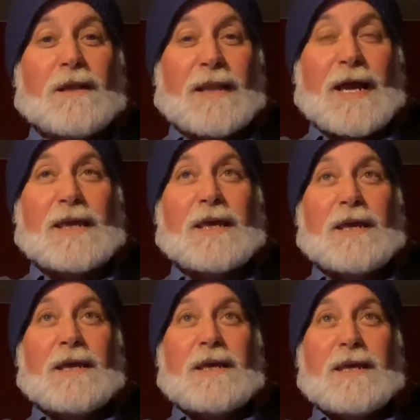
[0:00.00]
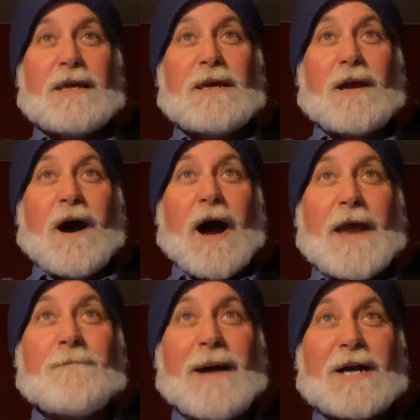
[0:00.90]
Like he, I
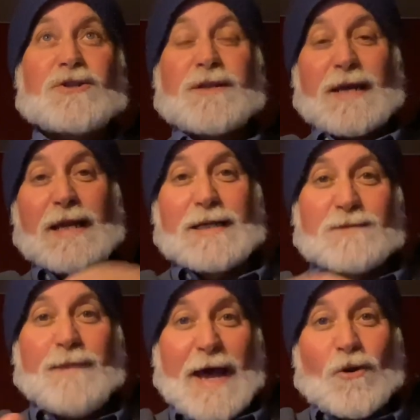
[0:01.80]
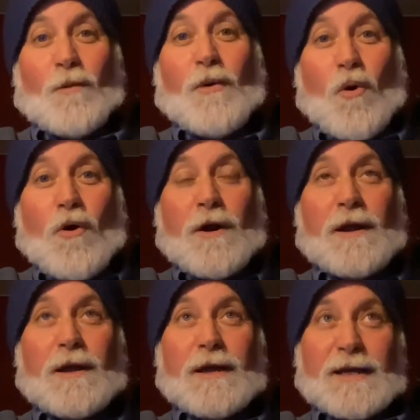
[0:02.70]
imagine that his pedal board
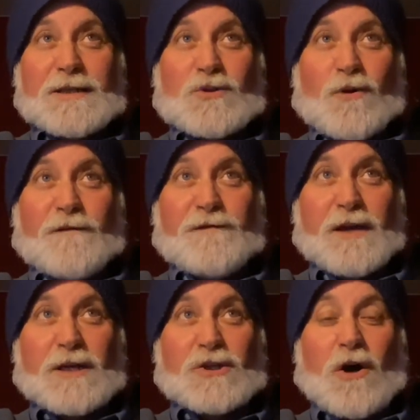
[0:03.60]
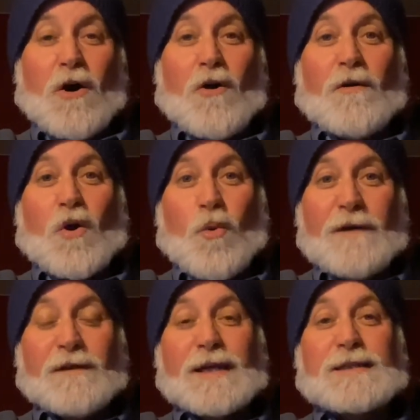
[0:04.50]
is sort of the guitar
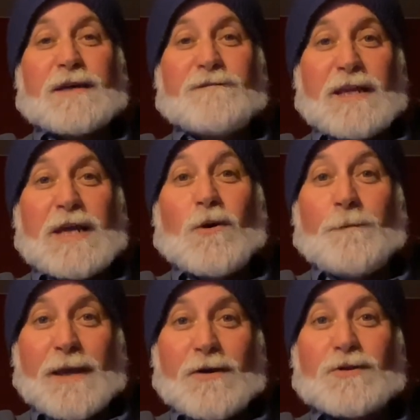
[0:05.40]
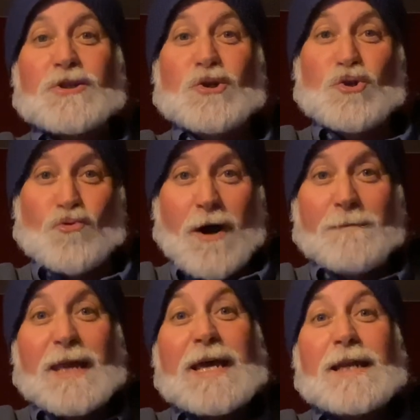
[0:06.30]
equivalent of Neil Peart's drum
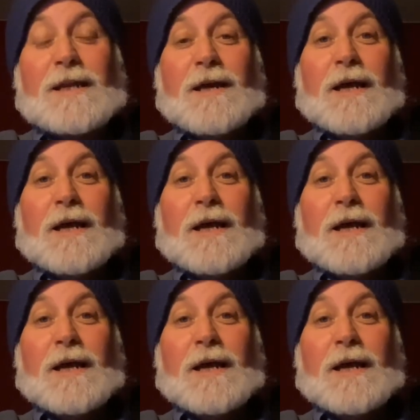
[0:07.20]
kit.